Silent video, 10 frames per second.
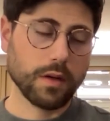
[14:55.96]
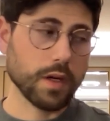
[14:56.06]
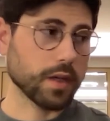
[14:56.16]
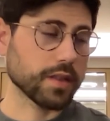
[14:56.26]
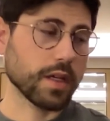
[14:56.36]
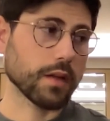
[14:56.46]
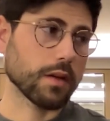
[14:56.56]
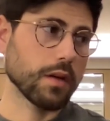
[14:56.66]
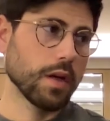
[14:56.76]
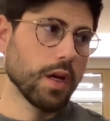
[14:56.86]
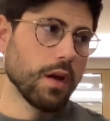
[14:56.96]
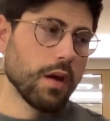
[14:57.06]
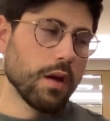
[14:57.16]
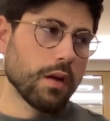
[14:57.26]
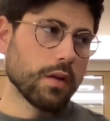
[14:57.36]
Yeah, exactly.
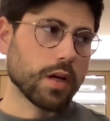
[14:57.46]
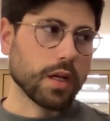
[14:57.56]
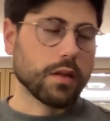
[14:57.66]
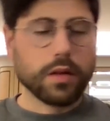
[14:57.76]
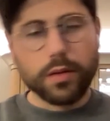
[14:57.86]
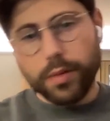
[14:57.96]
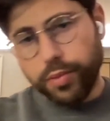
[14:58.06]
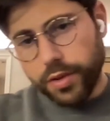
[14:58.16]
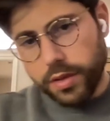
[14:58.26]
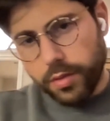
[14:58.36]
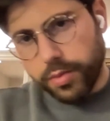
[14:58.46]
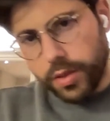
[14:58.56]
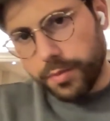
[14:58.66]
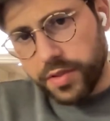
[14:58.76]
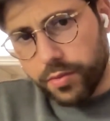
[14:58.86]
Like the, the, the point that you
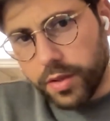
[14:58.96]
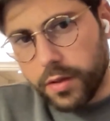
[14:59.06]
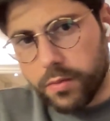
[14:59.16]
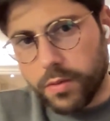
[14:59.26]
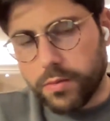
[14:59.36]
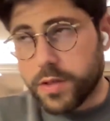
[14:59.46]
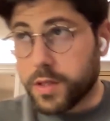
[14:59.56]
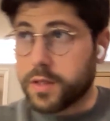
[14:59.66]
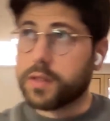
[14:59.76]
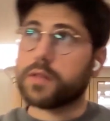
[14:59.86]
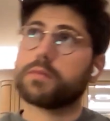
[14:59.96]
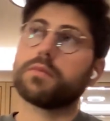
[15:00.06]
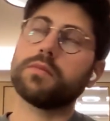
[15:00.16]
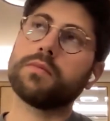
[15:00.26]
bring up is a really good one, which is